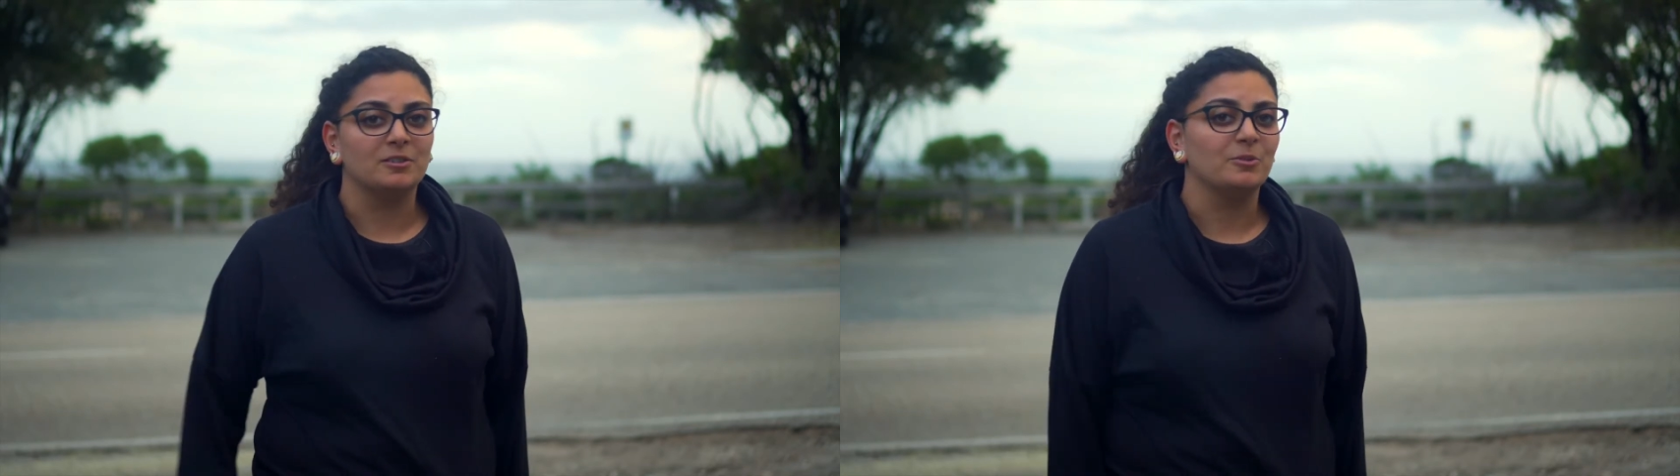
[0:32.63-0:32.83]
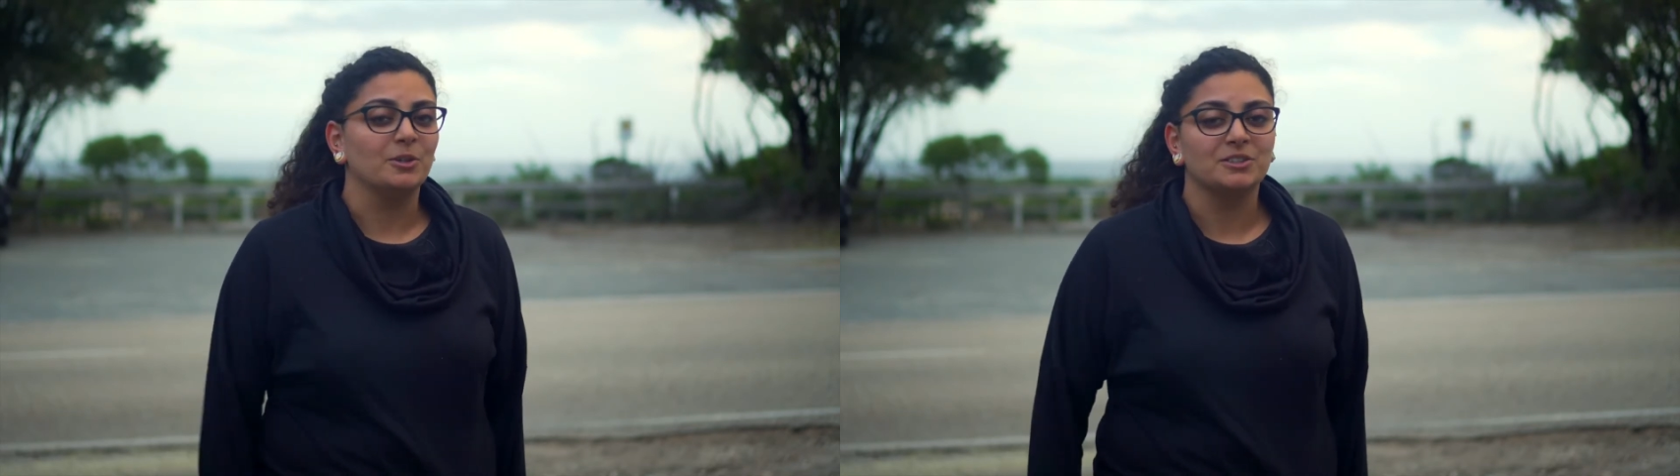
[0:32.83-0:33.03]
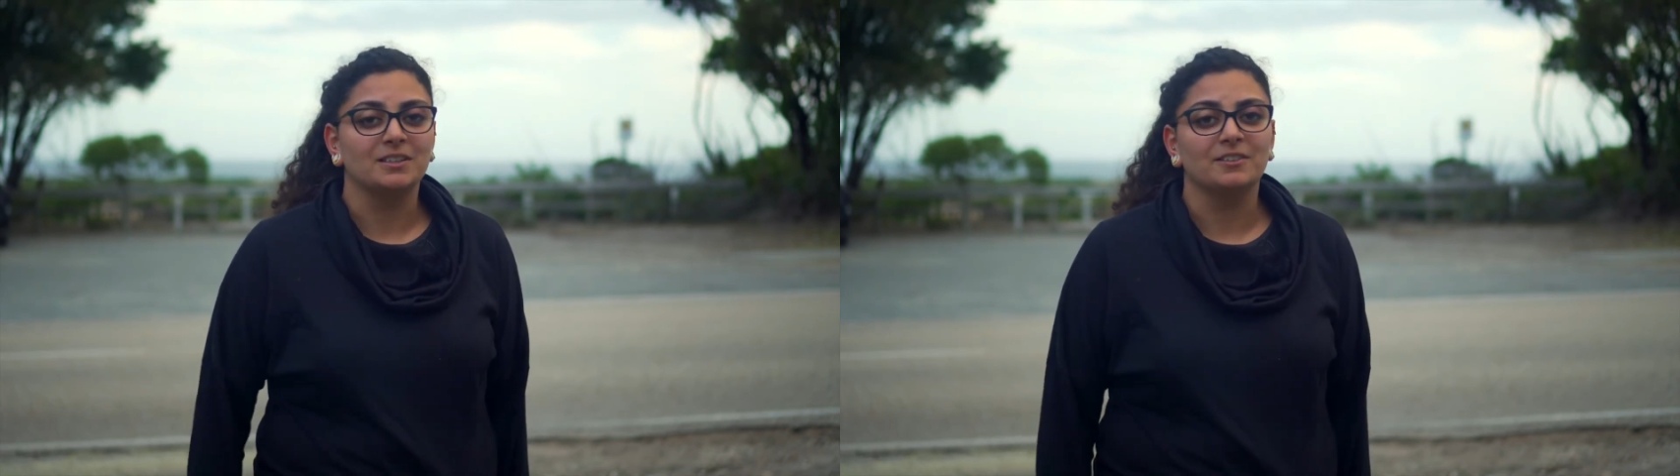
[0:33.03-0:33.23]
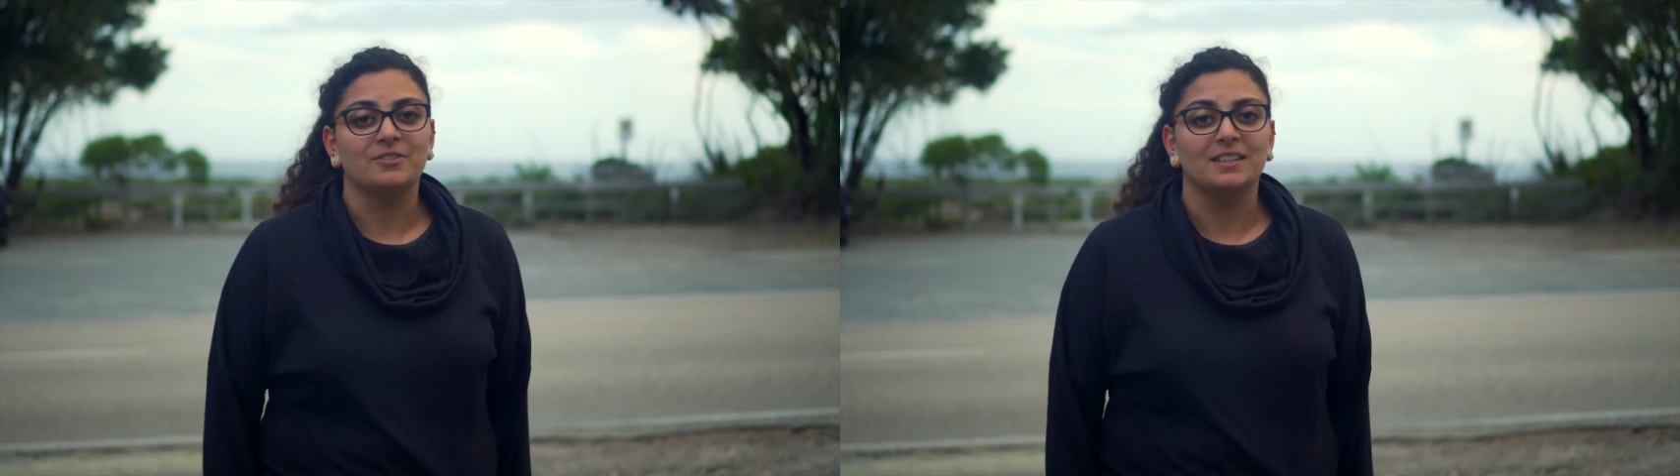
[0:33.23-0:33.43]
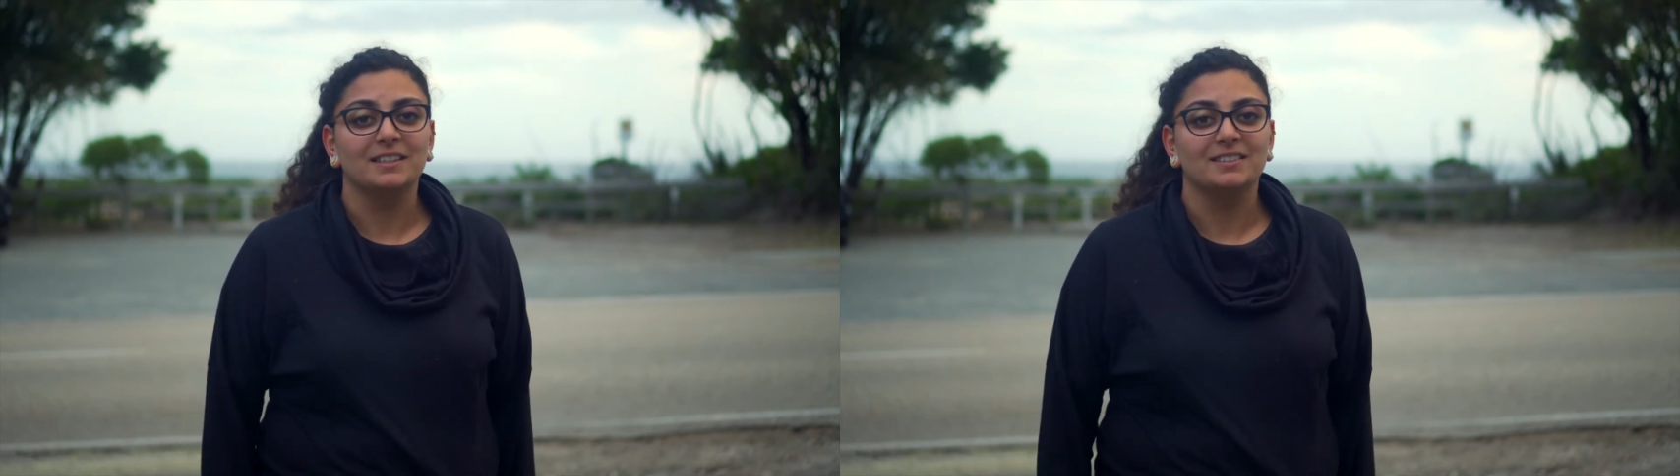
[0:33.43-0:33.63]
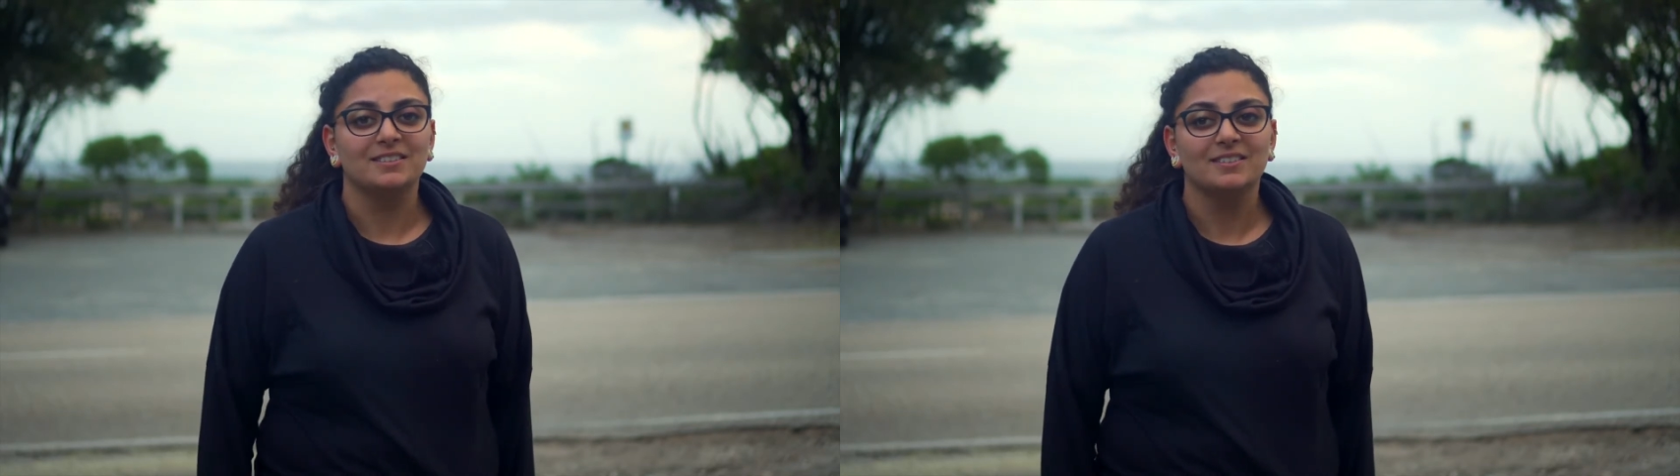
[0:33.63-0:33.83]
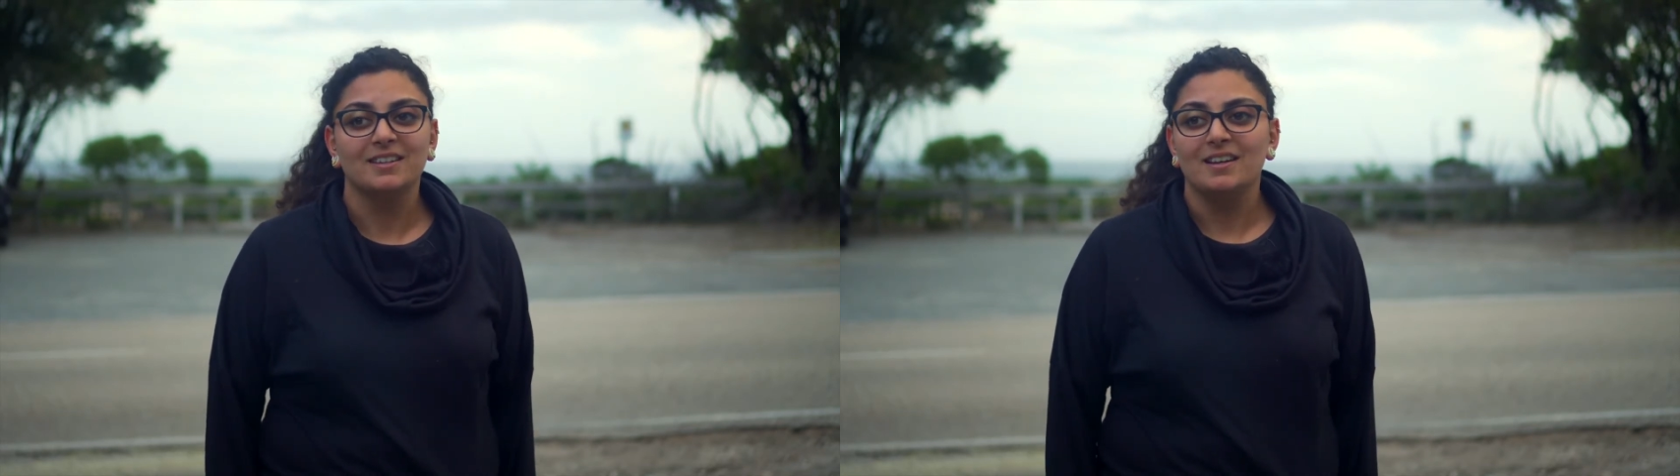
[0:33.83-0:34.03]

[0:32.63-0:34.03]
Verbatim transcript: of washing if you need to.